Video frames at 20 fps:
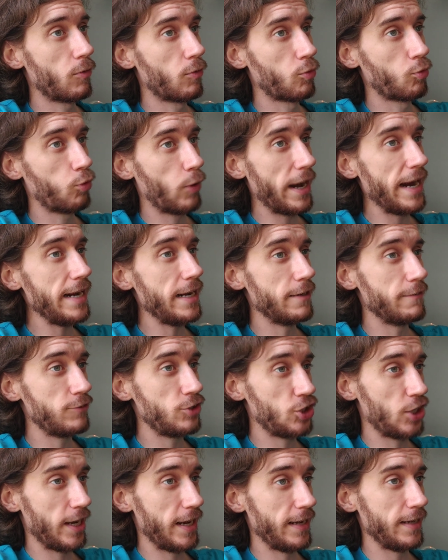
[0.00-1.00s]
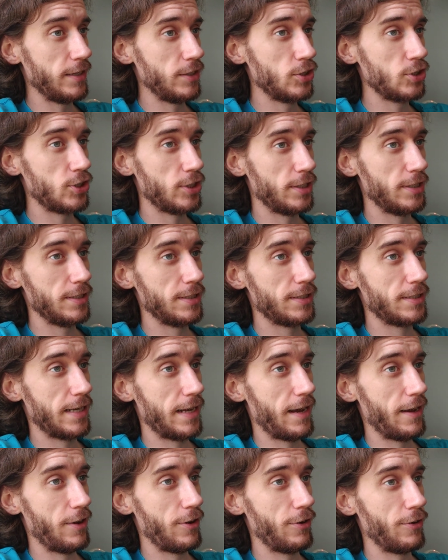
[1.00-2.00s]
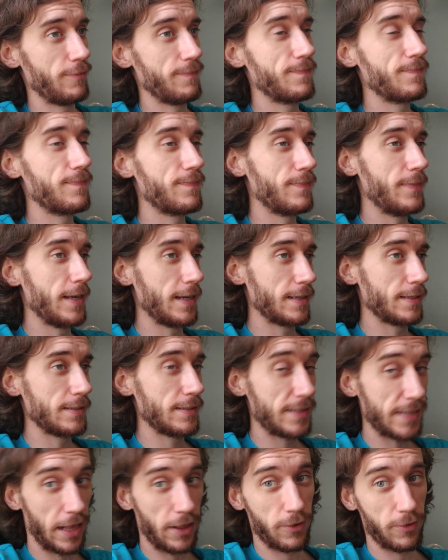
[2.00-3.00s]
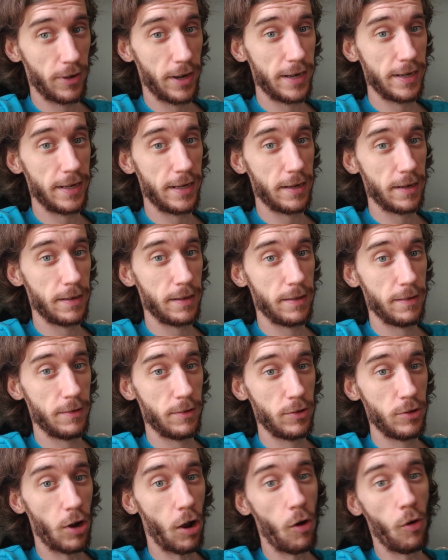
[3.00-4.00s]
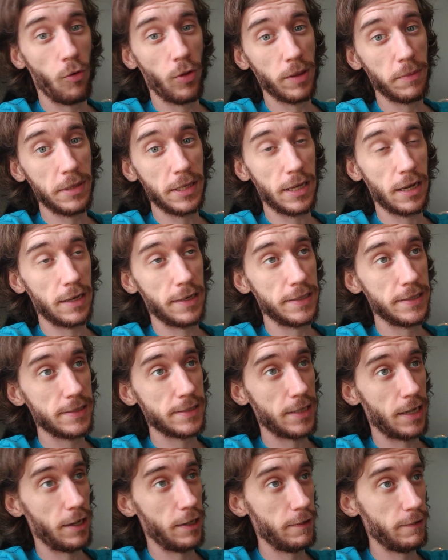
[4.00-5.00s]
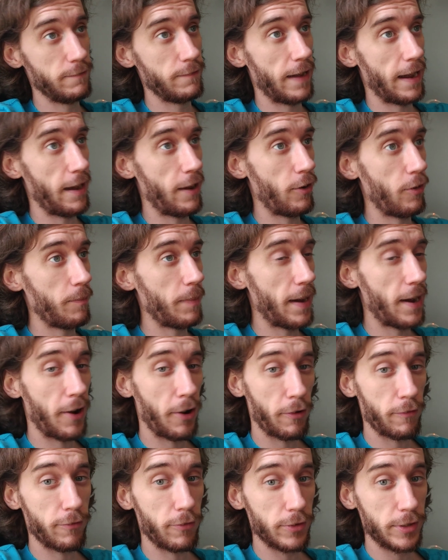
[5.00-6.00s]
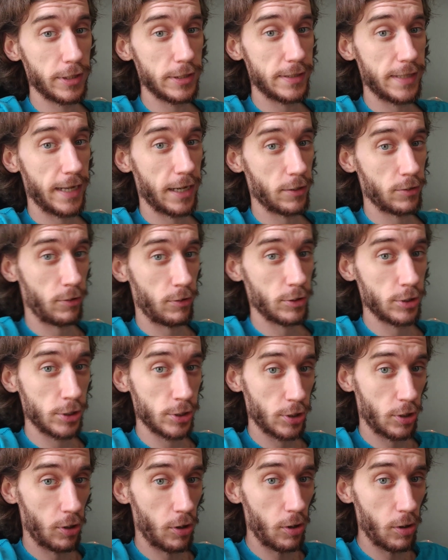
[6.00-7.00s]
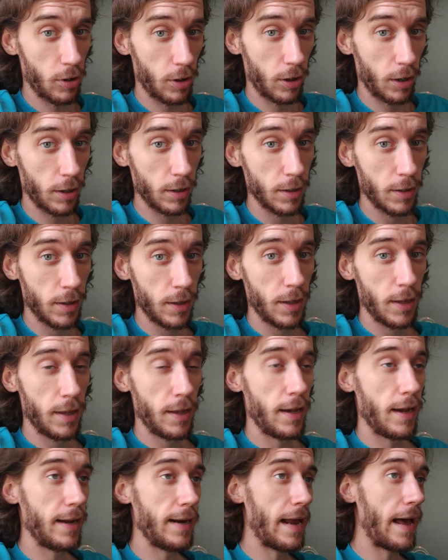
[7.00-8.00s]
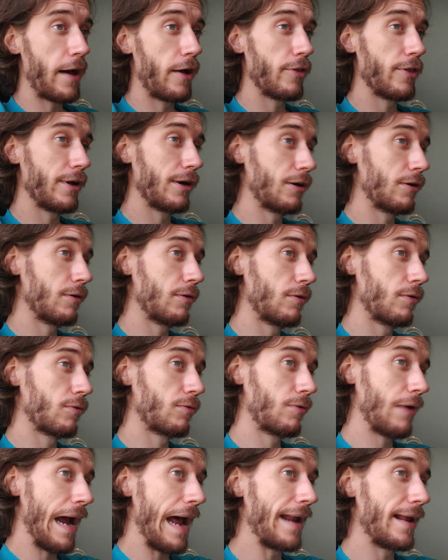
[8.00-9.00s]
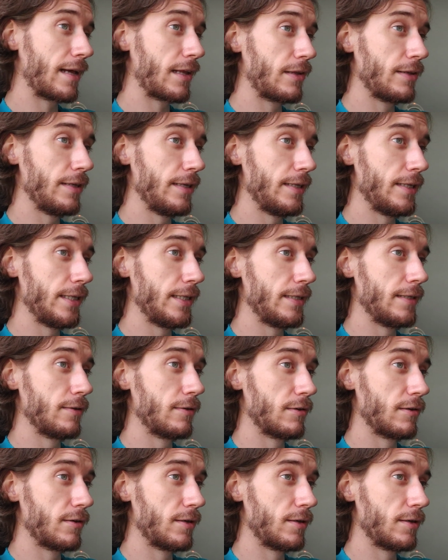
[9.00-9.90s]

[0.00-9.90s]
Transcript: rate of change is now accelerating, not only because of how powerful these technologies are and how they're radically